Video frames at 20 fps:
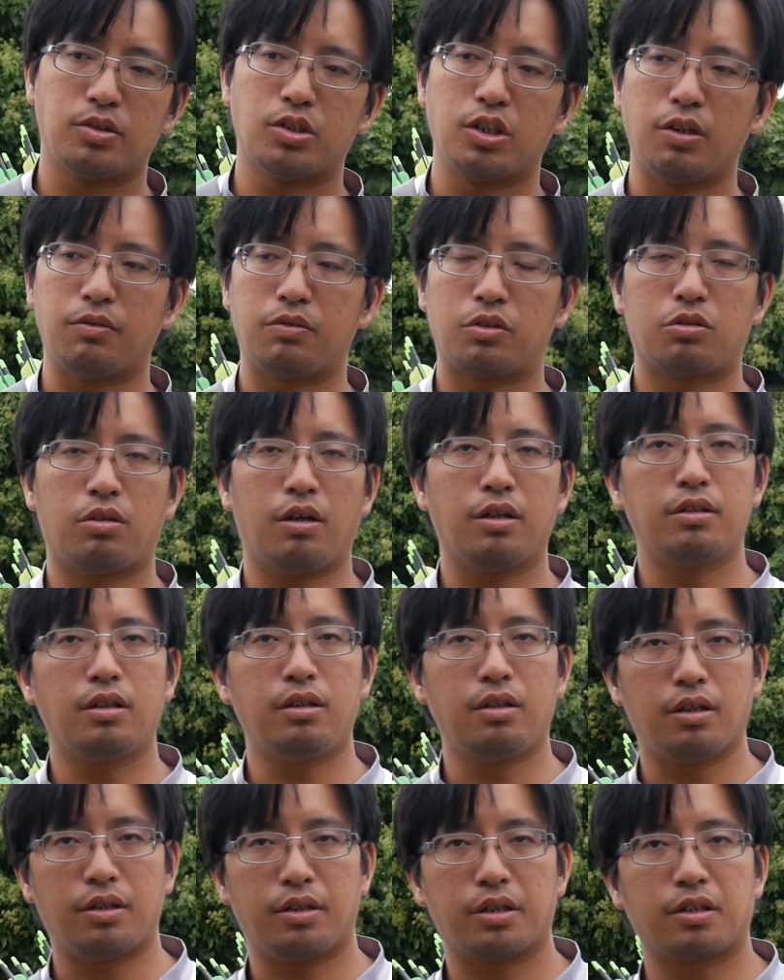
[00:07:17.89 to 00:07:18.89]
So if you're trying
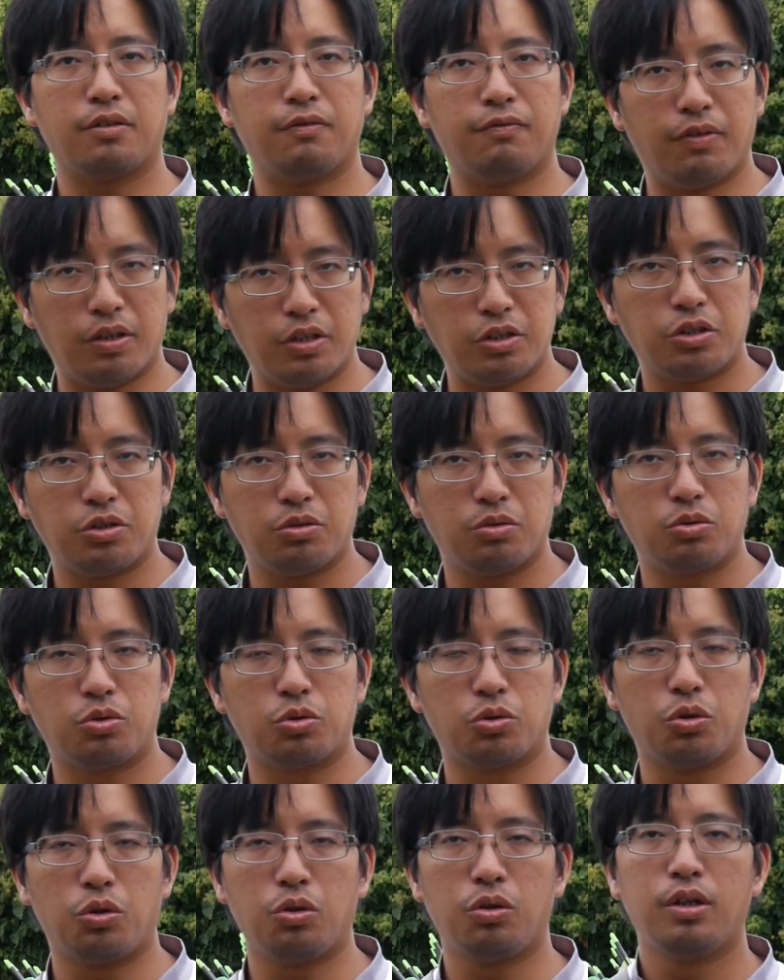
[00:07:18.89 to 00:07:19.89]
to learn a conventional
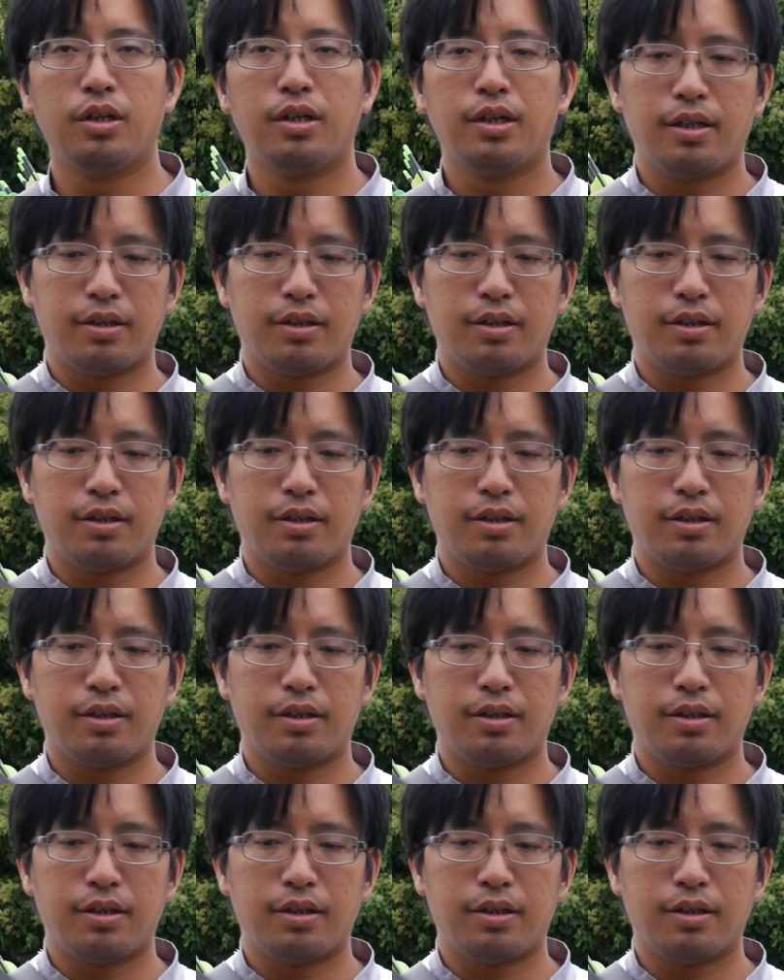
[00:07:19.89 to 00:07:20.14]
draw,